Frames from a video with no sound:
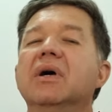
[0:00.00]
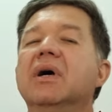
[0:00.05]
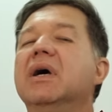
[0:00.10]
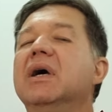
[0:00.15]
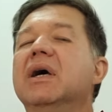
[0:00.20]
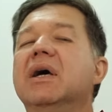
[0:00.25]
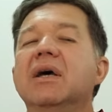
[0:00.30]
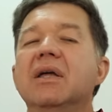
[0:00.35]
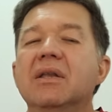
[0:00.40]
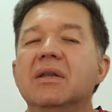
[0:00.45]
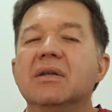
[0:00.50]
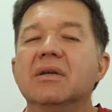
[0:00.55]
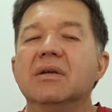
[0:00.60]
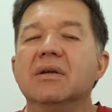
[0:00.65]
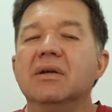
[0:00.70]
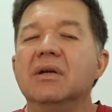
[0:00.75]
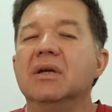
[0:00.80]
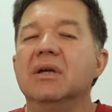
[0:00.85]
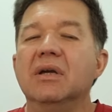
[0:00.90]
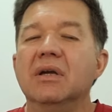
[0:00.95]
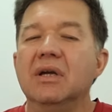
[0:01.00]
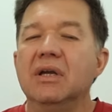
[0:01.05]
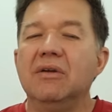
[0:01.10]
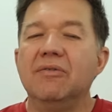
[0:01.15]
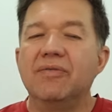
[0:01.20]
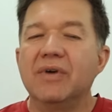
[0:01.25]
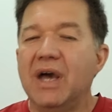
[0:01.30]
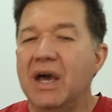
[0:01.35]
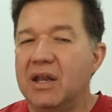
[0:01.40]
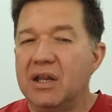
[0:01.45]
And
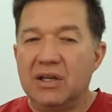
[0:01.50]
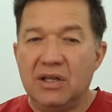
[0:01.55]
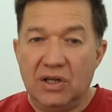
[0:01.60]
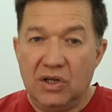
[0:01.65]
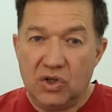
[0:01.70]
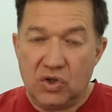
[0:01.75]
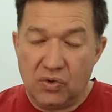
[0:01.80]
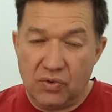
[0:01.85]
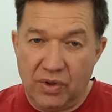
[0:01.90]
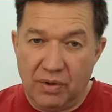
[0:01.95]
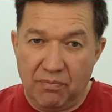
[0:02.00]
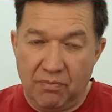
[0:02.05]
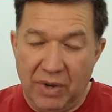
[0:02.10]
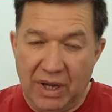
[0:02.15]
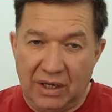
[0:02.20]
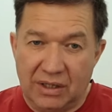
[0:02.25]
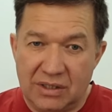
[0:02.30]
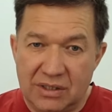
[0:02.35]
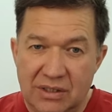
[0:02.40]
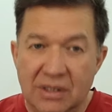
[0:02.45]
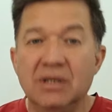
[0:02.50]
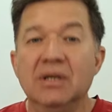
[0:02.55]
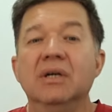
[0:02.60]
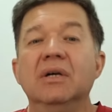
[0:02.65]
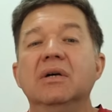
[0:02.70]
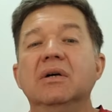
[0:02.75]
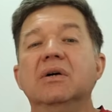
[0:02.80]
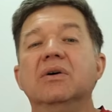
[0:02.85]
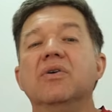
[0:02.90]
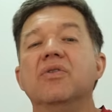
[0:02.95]
if added into the mix,
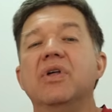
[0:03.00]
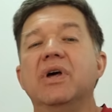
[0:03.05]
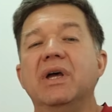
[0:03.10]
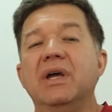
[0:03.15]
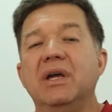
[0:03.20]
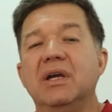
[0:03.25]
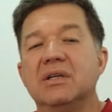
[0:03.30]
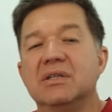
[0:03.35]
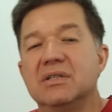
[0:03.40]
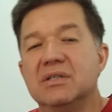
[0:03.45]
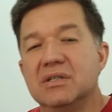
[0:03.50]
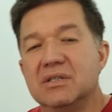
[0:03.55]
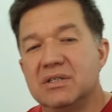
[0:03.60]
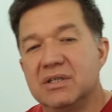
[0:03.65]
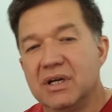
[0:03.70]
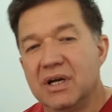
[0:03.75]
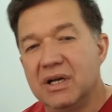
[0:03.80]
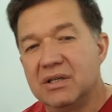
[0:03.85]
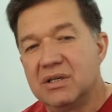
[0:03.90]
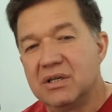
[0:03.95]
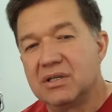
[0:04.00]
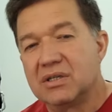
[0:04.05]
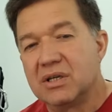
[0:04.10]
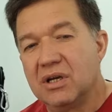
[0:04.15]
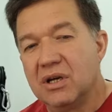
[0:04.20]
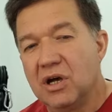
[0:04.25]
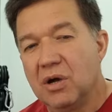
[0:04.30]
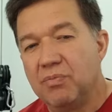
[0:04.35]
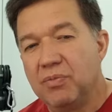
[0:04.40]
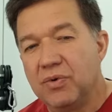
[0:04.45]
the
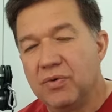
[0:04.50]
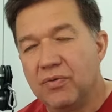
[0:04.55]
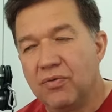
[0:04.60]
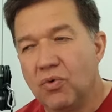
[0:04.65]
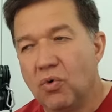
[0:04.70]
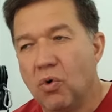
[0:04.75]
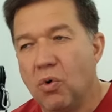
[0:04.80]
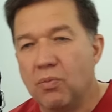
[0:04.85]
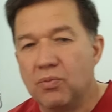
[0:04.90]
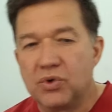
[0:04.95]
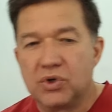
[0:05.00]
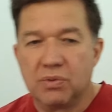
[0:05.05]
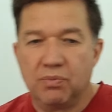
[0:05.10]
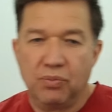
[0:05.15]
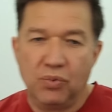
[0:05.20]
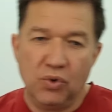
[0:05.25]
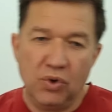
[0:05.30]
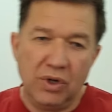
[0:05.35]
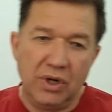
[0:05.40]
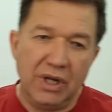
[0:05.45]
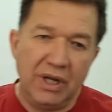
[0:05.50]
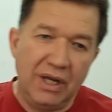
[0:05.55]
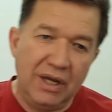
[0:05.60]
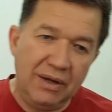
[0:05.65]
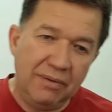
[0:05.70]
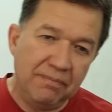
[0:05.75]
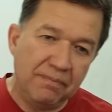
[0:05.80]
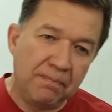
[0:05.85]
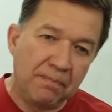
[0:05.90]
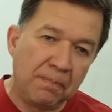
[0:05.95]
exercises are performed
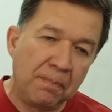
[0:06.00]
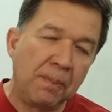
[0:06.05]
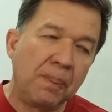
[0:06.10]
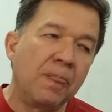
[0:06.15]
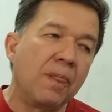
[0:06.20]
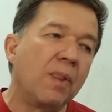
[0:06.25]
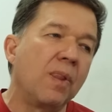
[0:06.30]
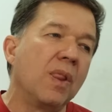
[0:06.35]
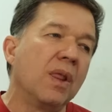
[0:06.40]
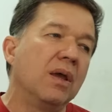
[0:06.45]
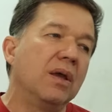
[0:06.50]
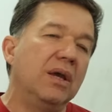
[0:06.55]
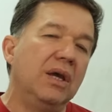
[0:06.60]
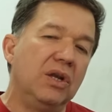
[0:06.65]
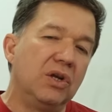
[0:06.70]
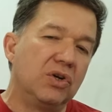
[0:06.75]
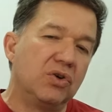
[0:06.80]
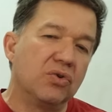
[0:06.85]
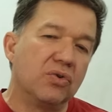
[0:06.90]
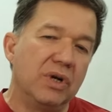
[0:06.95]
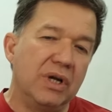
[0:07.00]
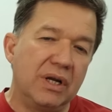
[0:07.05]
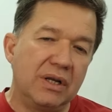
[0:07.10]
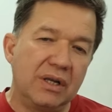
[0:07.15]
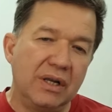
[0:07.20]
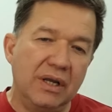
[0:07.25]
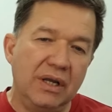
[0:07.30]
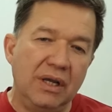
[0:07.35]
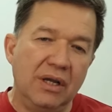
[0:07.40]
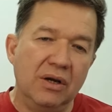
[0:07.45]
poorly,
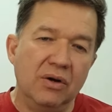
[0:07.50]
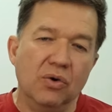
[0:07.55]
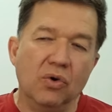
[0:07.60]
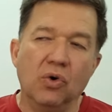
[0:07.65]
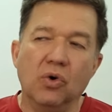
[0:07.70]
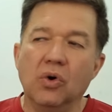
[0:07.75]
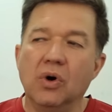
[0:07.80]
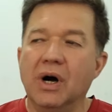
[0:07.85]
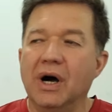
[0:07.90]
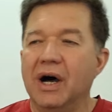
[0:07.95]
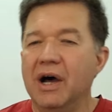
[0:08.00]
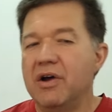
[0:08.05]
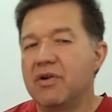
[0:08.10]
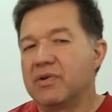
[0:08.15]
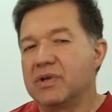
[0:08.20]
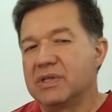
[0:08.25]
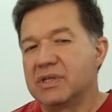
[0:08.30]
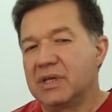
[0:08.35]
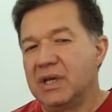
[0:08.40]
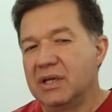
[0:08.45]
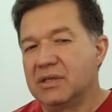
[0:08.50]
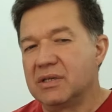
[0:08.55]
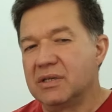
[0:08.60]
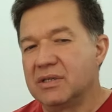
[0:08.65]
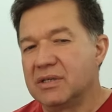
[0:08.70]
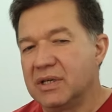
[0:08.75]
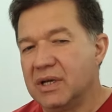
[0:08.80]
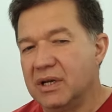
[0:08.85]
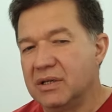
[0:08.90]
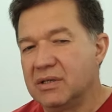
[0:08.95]
incorrectly, or high-risk
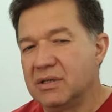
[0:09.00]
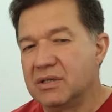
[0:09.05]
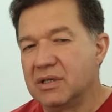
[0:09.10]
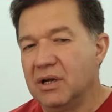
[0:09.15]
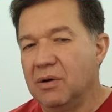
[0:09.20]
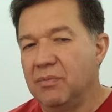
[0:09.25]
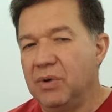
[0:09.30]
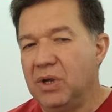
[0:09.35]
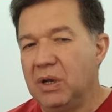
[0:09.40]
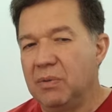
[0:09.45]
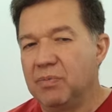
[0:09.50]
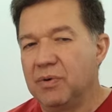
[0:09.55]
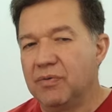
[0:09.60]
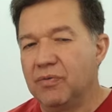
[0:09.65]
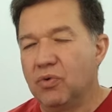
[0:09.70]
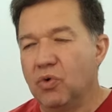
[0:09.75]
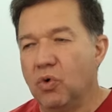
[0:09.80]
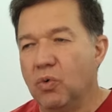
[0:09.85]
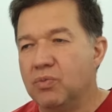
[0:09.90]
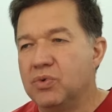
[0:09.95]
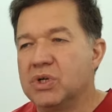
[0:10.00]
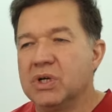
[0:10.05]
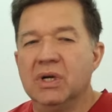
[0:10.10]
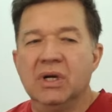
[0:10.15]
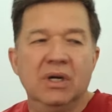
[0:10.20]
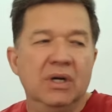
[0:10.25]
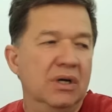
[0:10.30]
exercises are being performed